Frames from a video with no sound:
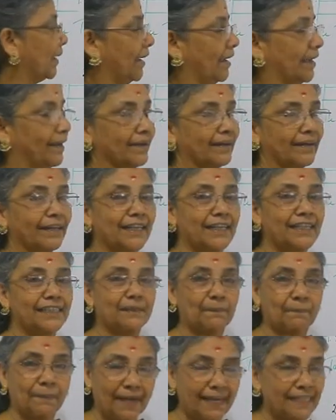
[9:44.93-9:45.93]
And he is
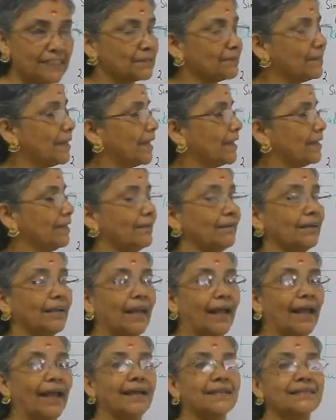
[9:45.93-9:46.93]
a price maker,
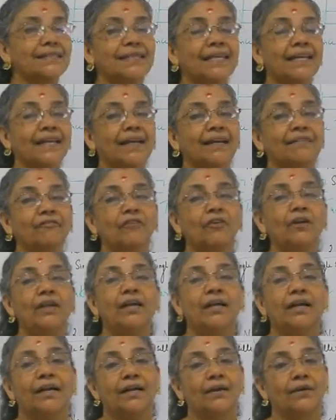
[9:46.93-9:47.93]
as he can
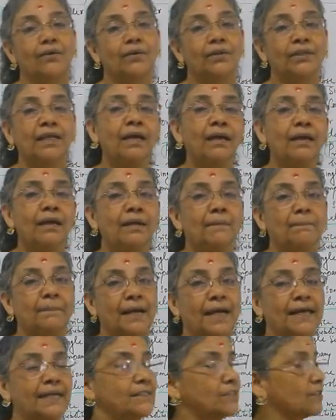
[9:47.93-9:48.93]
fully control the
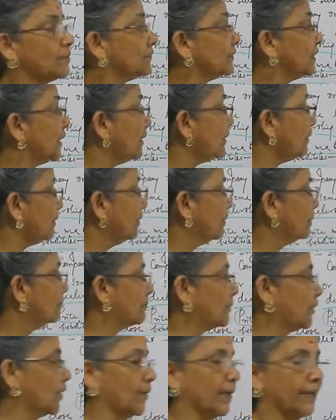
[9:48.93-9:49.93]
price of the
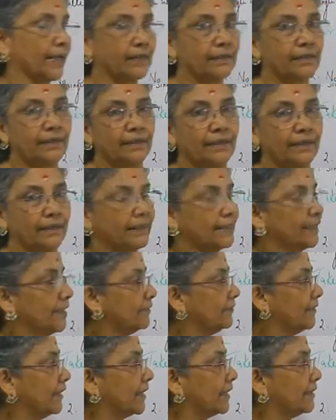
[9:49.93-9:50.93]
product.
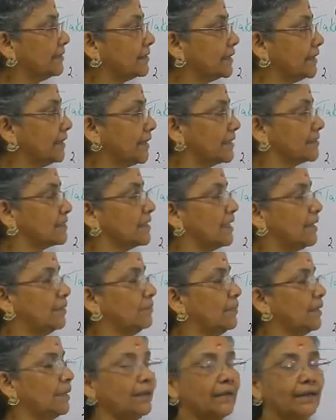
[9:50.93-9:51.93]
Here we can see the
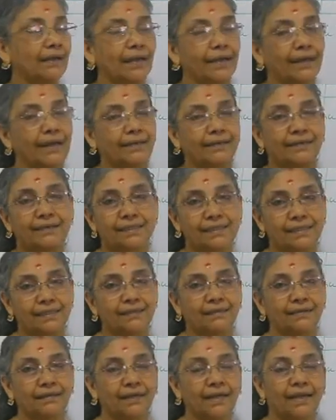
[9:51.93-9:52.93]
example,
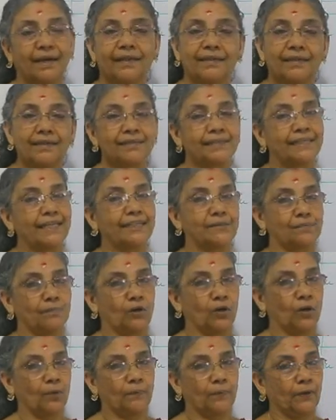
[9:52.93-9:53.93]
electricity, regarding the state
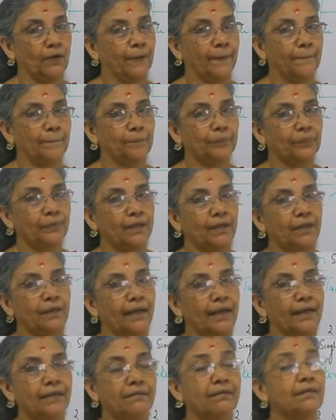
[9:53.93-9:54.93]
monopoly,
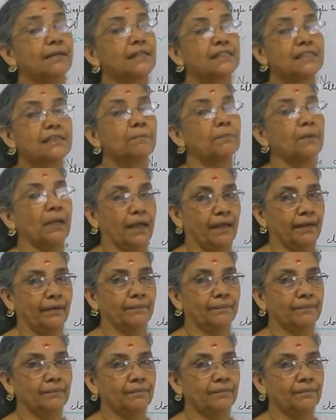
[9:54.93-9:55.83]
and water supply.